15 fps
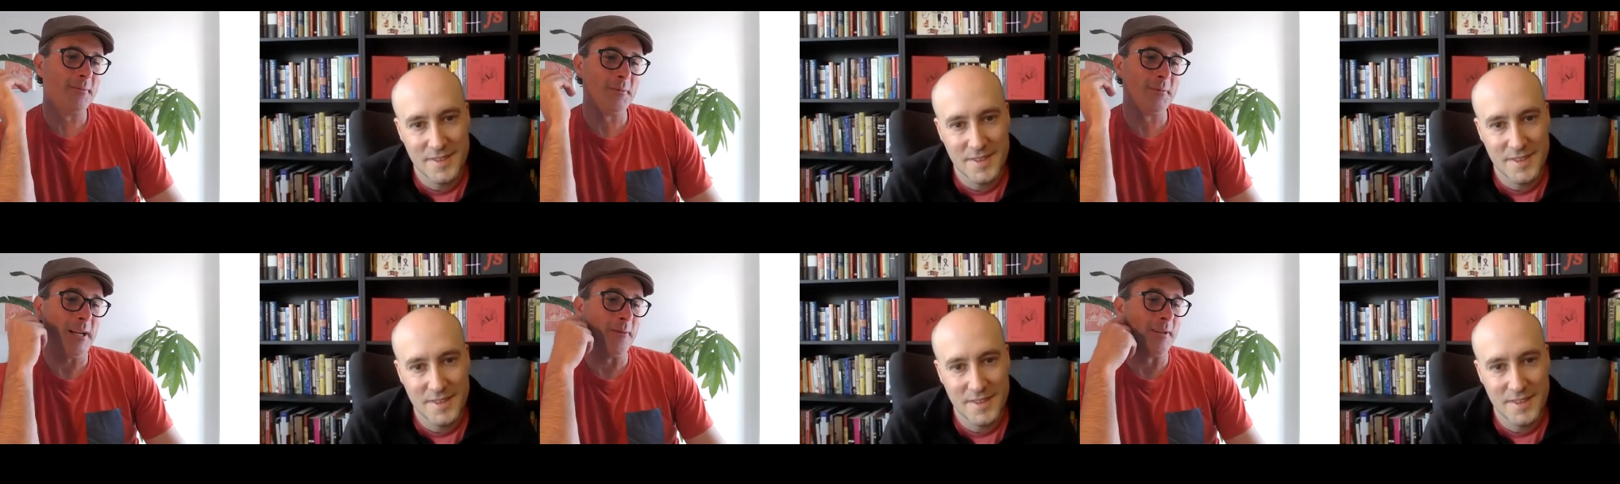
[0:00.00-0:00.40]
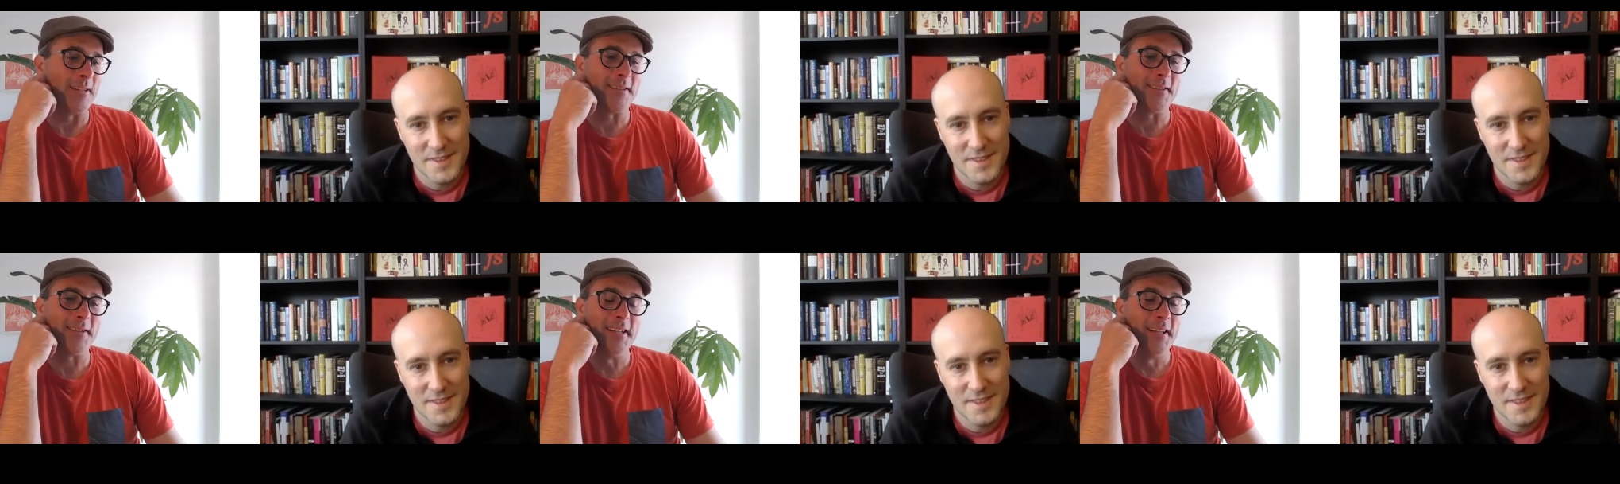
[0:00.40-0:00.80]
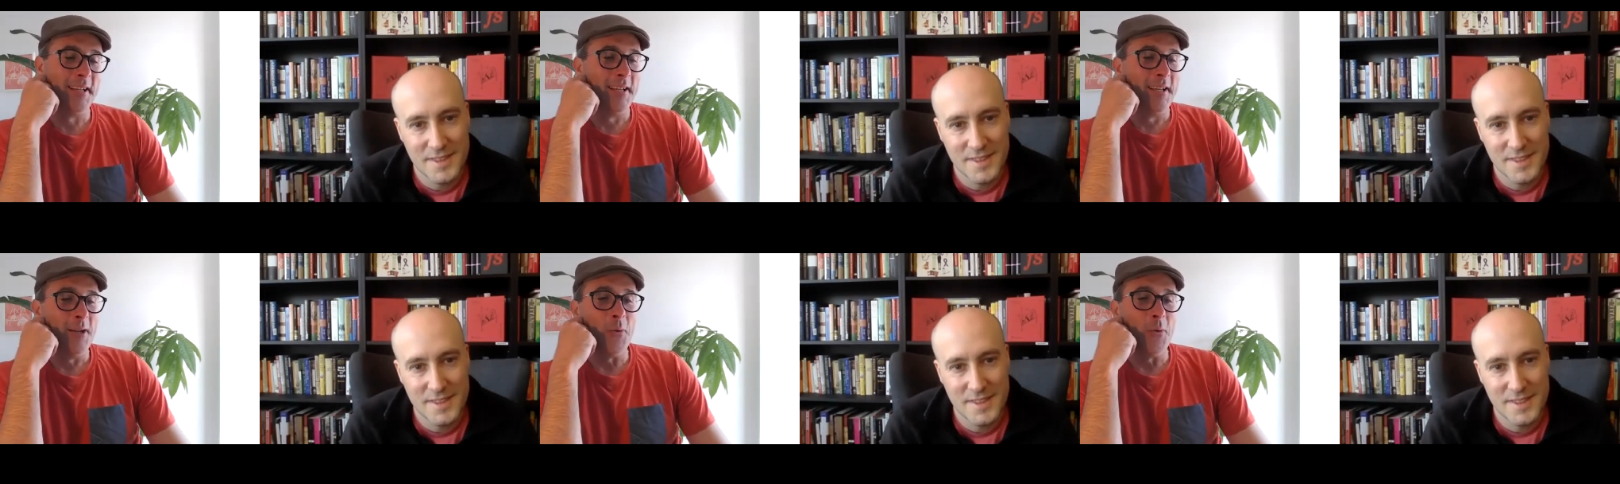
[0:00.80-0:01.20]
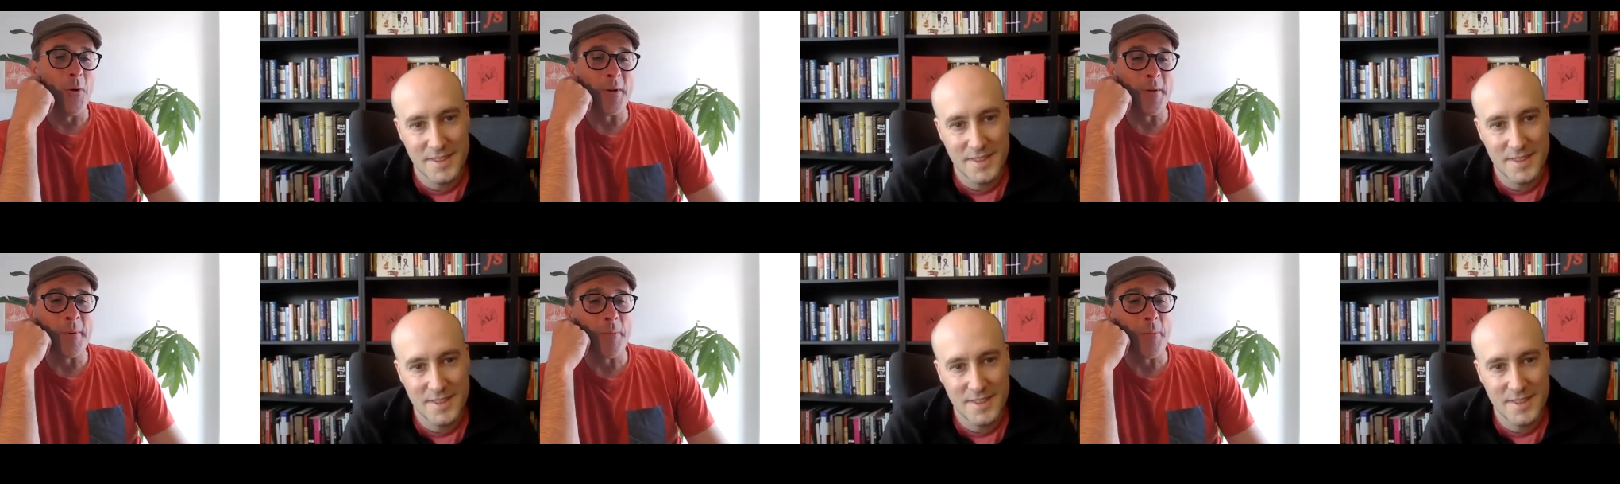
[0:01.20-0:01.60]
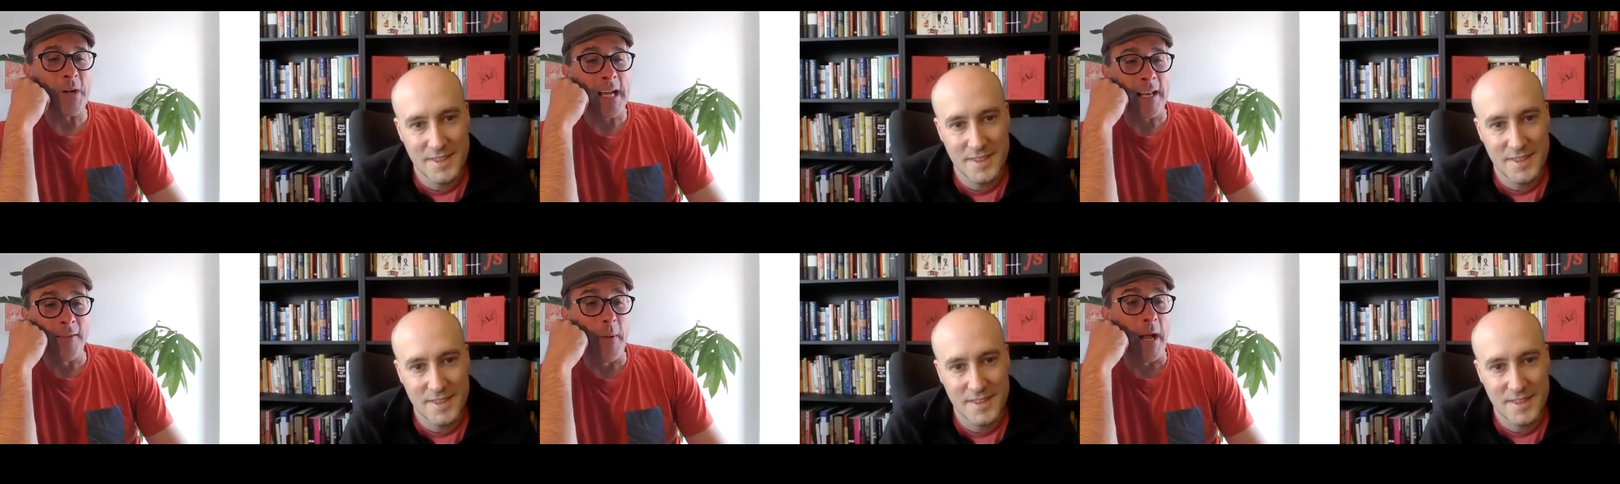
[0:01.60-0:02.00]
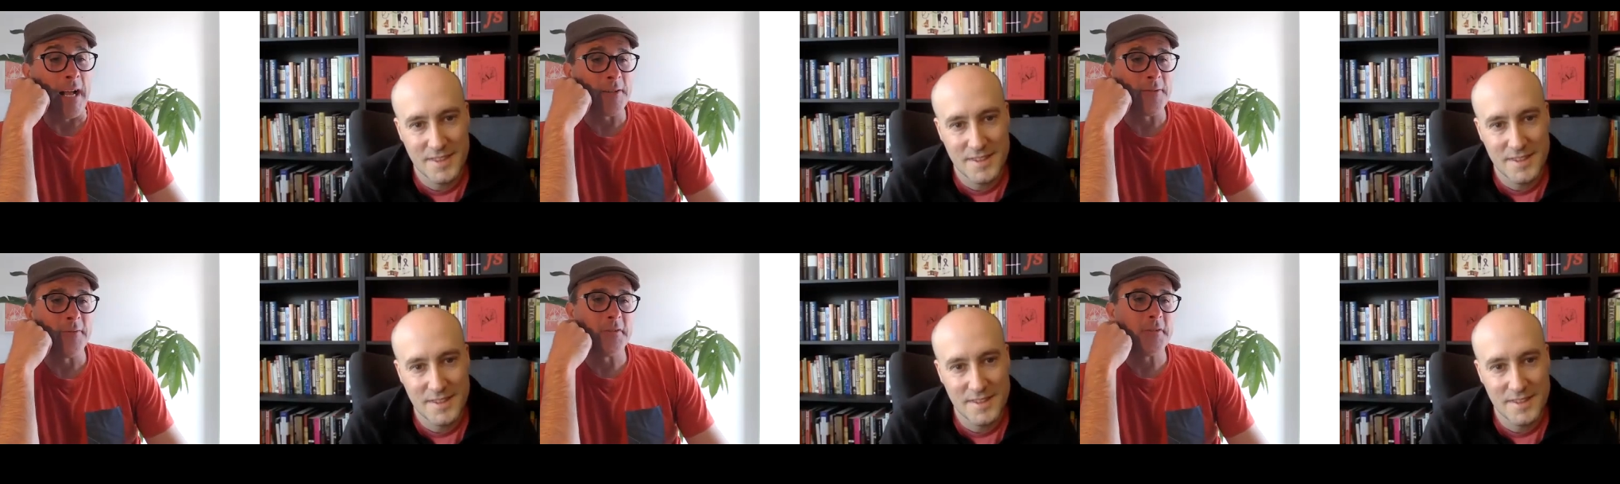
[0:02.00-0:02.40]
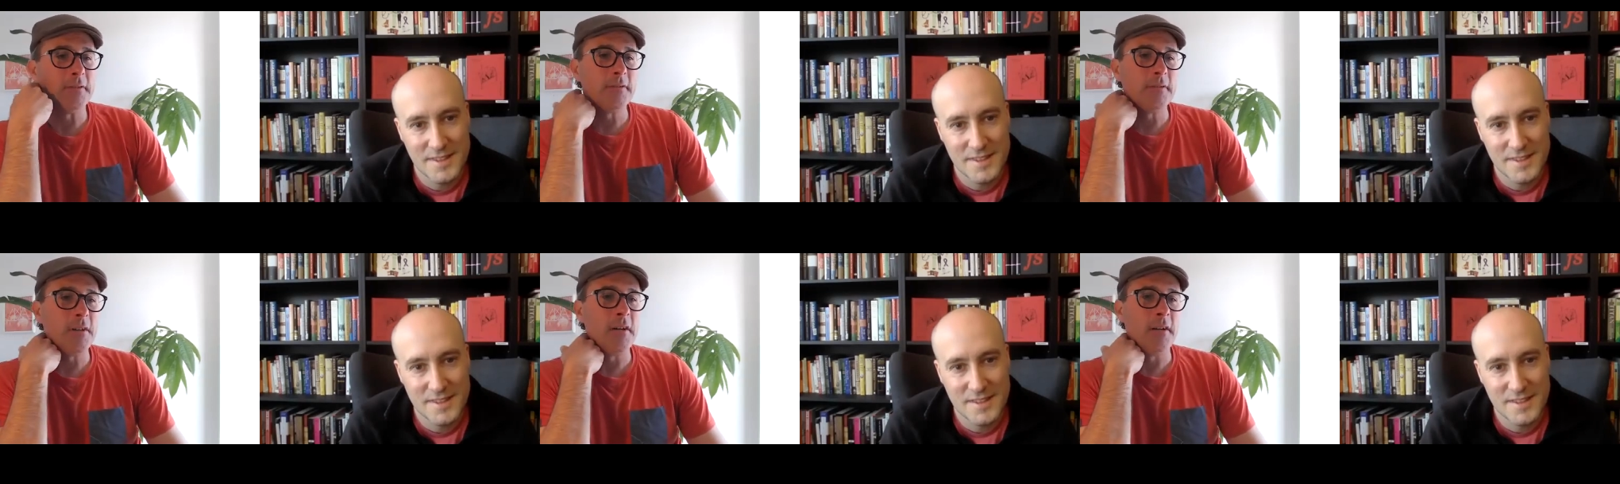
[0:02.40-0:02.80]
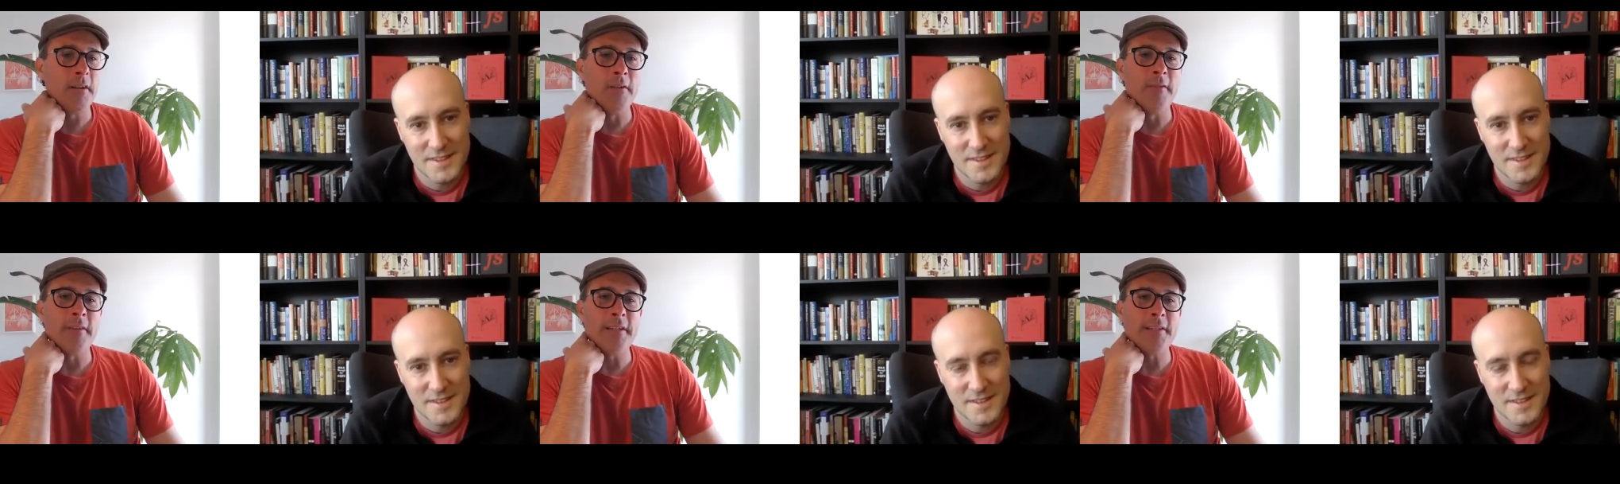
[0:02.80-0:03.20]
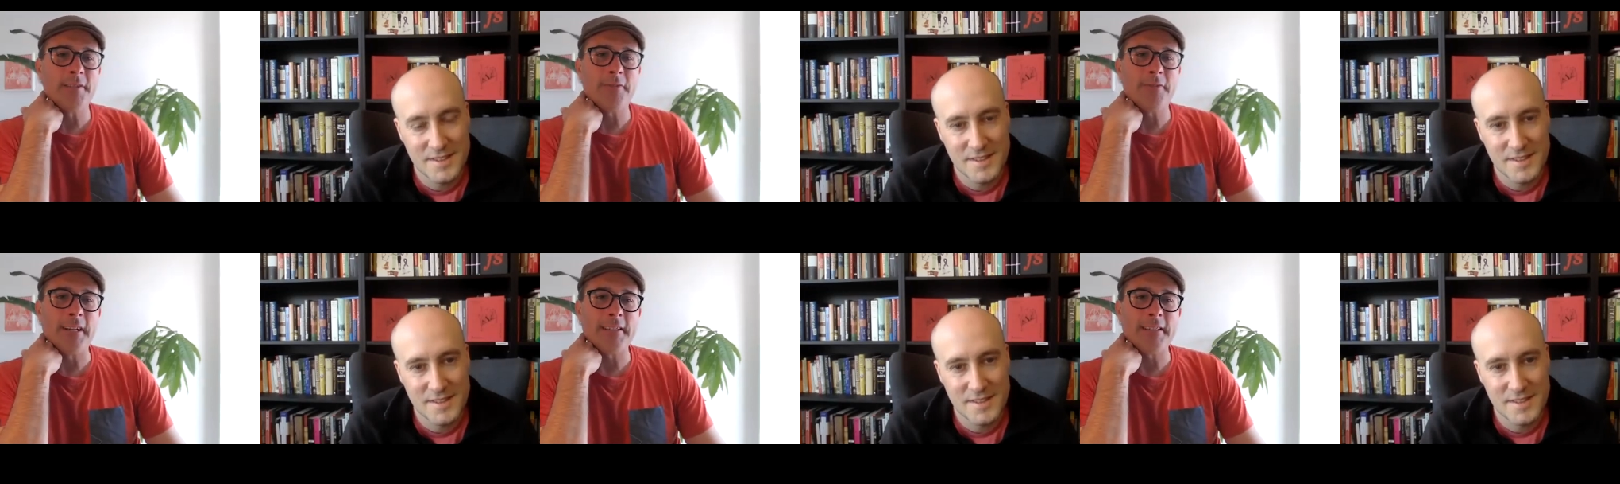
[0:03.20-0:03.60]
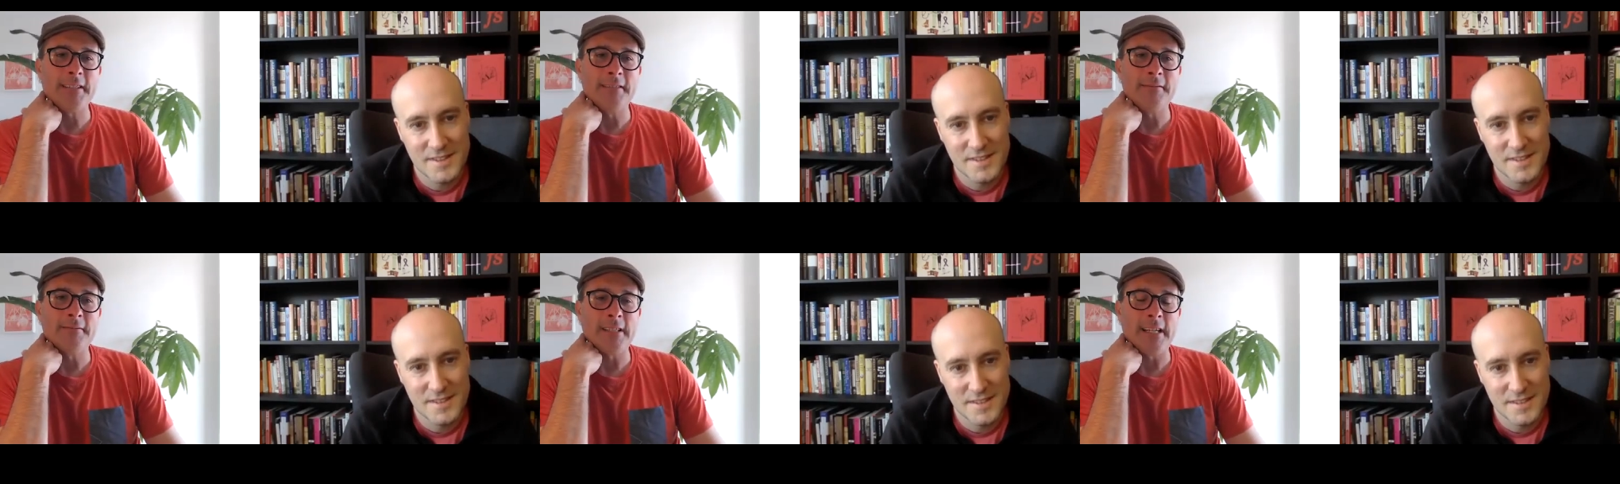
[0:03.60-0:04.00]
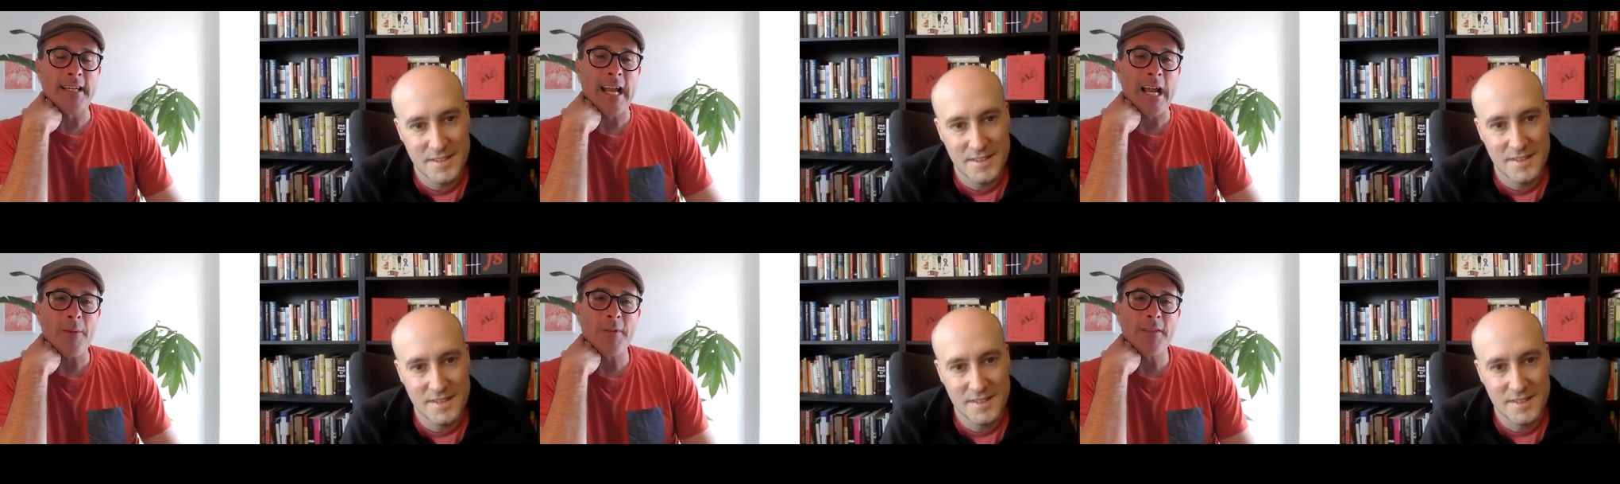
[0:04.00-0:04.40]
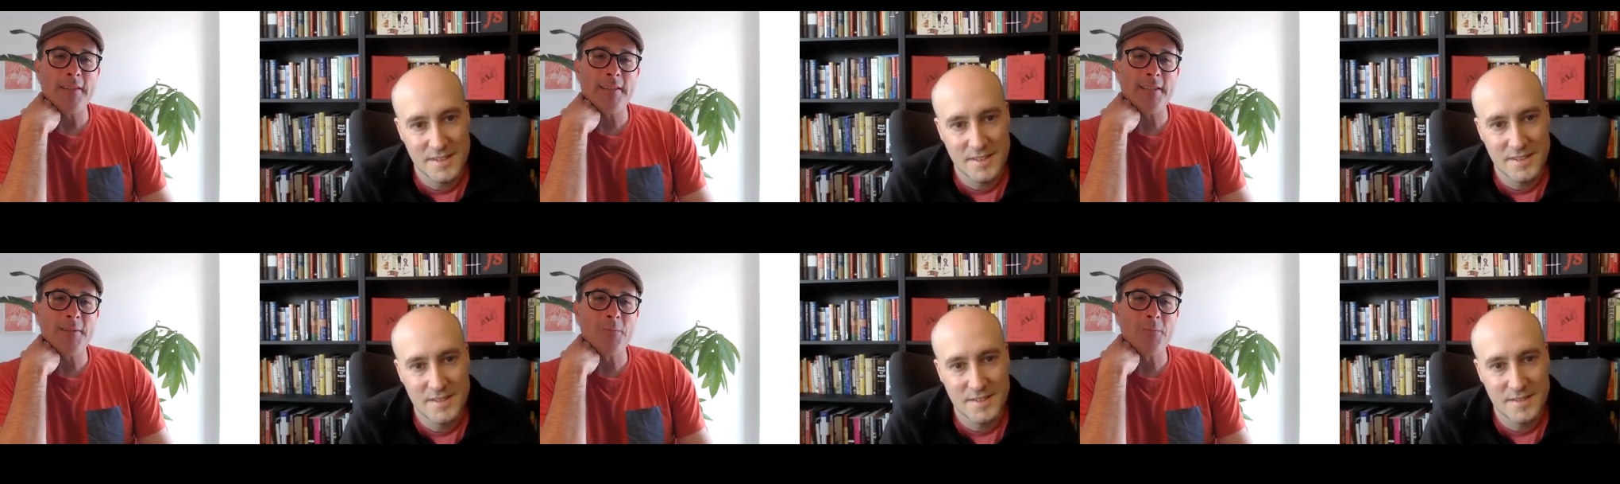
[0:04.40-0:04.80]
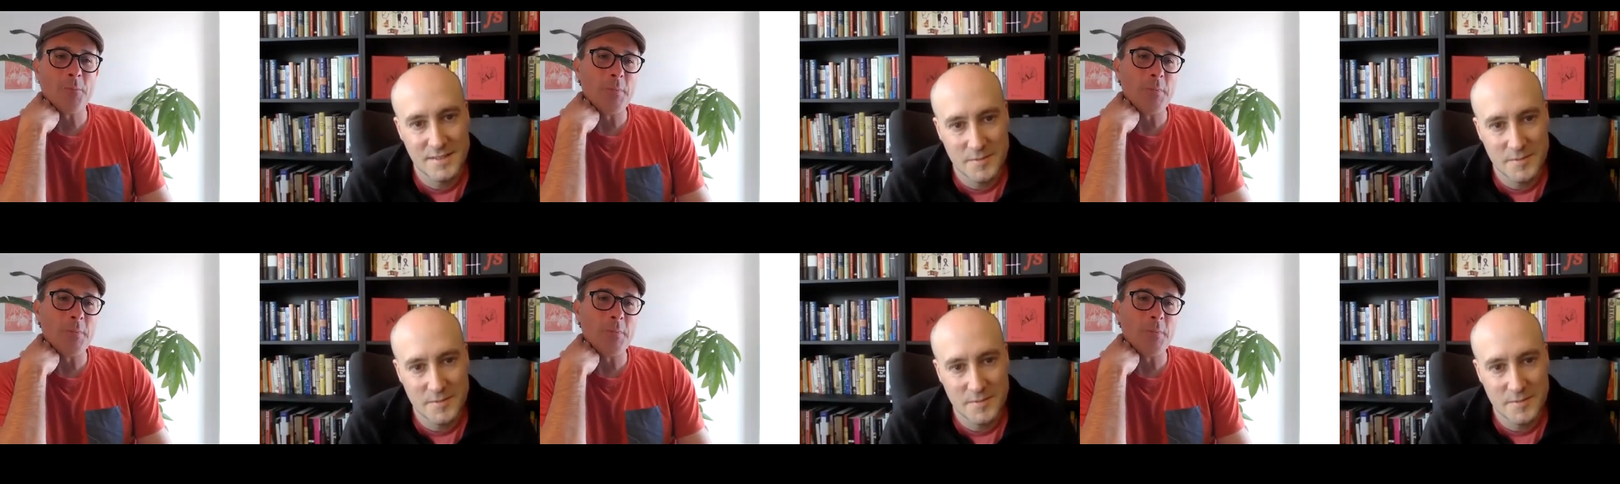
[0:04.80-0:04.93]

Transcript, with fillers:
Speaker 1: yeah we're just well, we've been kind of bashful uh, over the years, frankly, and kind of happy there.